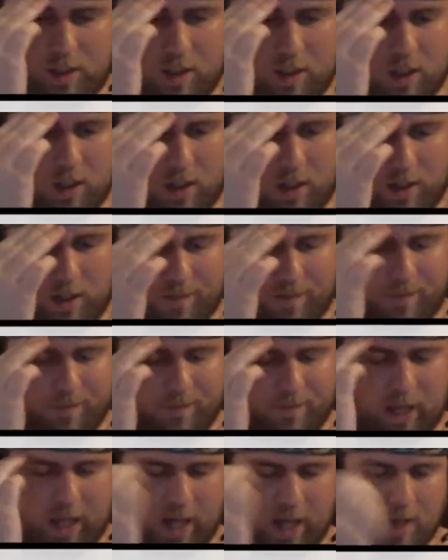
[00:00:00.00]

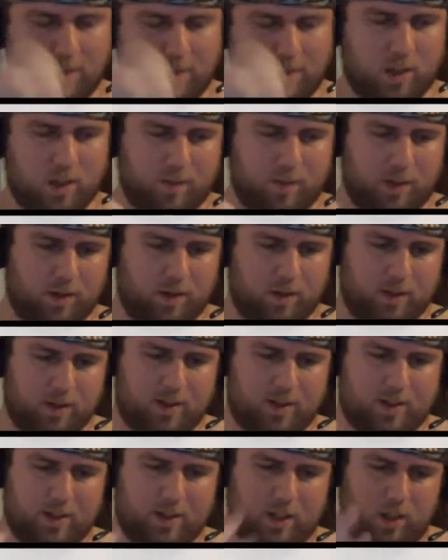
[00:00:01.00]
Adam to come out and
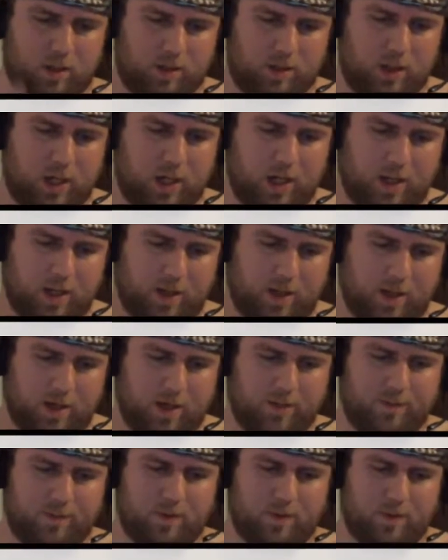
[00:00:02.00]
tell Jay that
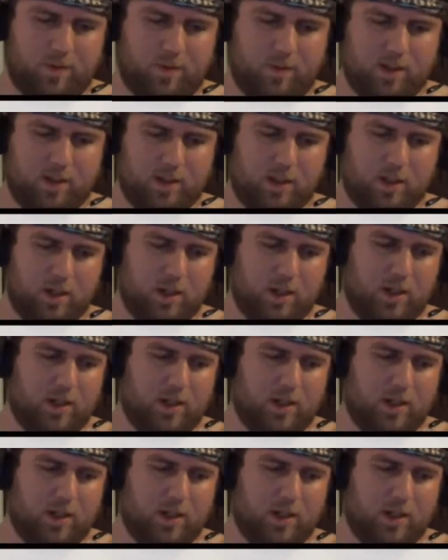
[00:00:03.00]
his mom has